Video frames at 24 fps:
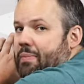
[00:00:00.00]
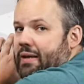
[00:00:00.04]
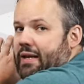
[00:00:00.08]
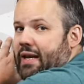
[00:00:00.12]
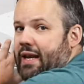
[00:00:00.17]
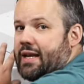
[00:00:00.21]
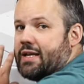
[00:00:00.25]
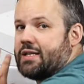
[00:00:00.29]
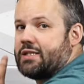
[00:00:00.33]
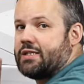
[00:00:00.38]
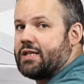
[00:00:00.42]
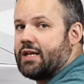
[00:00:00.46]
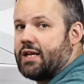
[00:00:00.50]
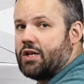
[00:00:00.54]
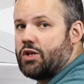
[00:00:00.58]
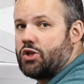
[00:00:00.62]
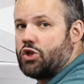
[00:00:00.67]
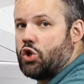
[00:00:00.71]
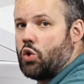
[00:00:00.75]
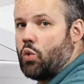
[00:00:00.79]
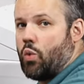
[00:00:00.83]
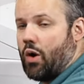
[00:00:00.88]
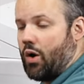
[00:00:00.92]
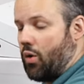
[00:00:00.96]
bidet seat
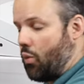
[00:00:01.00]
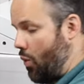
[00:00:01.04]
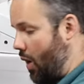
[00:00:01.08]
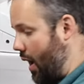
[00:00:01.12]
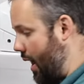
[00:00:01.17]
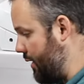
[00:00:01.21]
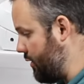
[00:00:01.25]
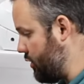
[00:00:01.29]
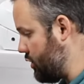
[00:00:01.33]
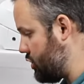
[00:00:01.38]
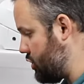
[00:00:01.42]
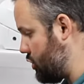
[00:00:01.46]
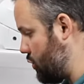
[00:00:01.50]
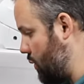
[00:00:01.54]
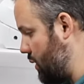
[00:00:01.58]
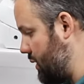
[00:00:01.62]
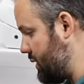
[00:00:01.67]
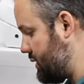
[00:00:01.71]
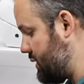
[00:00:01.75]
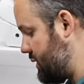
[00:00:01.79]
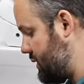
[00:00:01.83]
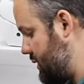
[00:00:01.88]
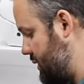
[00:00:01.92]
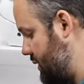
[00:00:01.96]
to our water
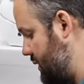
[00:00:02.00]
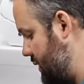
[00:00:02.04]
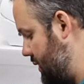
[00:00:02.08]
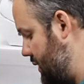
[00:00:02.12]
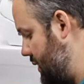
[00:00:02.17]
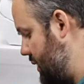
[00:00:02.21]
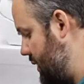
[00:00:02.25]
source.